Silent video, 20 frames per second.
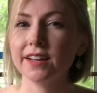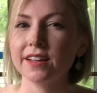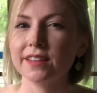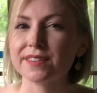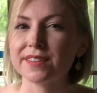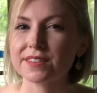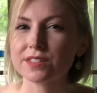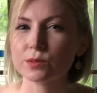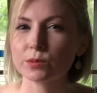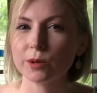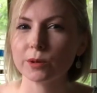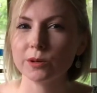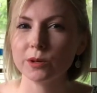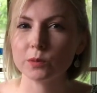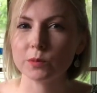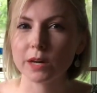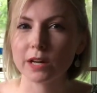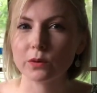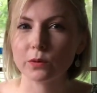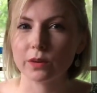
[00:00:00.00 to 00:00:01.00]
This one you
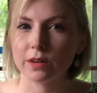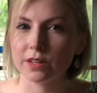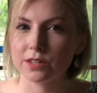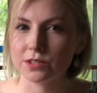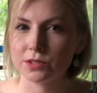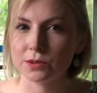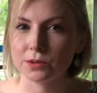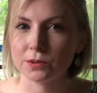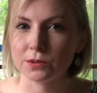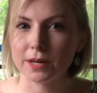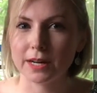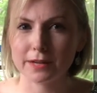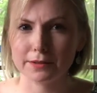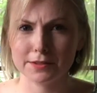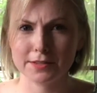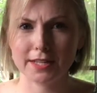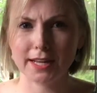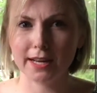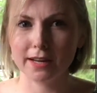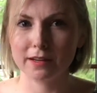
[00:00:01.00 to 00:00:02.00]
might want to do
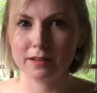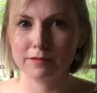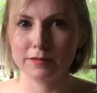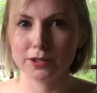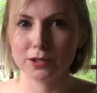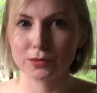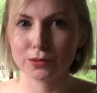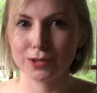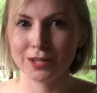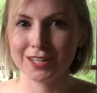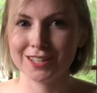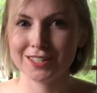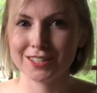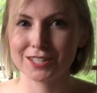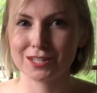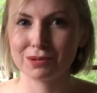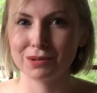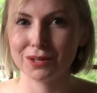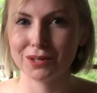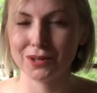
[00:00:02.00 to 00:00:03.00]
outside if you're worried
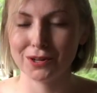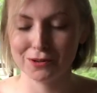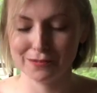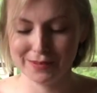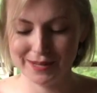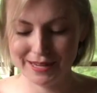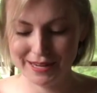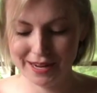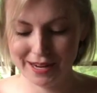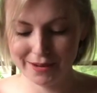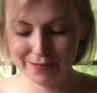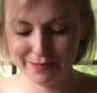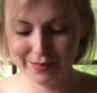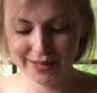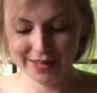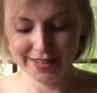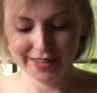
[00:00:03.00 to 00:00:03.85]
this will open up,